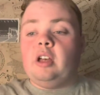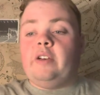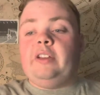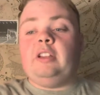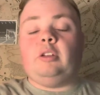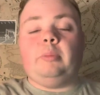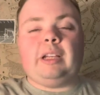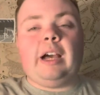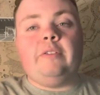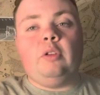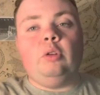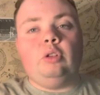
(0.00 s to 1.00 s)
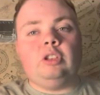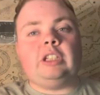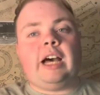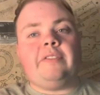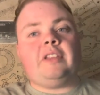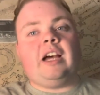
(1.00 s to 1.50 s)
I think Dougal Calvert-Lewin
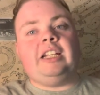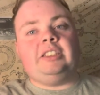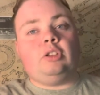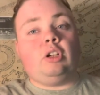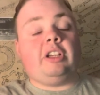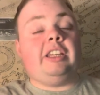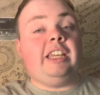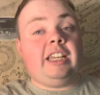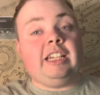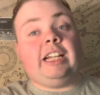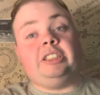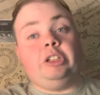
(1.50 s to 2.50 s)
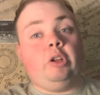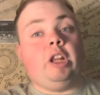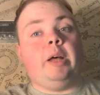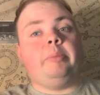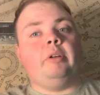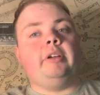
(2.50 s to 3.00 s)
does have that in his locker. He can actually do
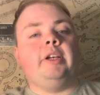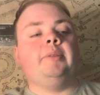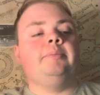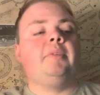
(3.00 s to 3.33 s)
that, but yeah.